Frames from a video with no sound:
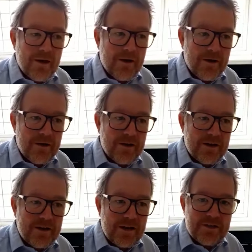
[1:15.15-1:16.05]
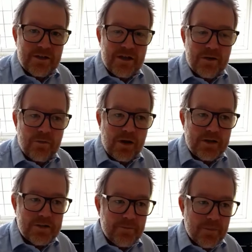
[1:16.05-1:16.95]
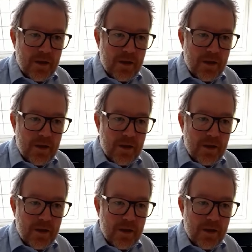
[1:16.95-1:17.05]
is taking place.